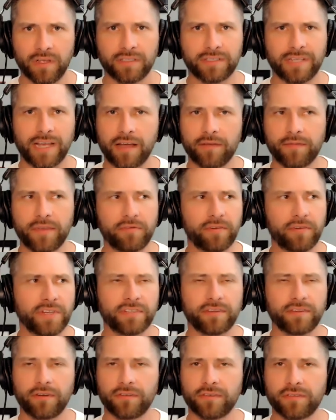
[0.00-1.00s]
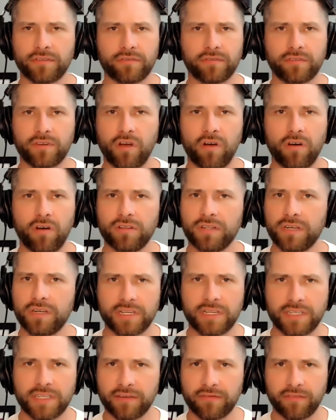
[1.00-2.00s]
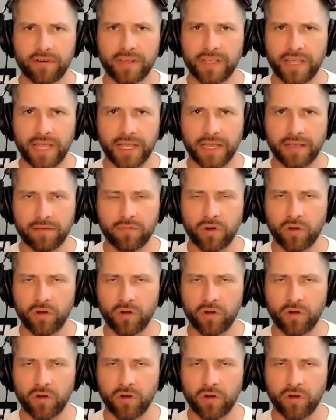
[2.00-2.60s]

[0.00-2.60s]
Tommy Rees starts calling a different game,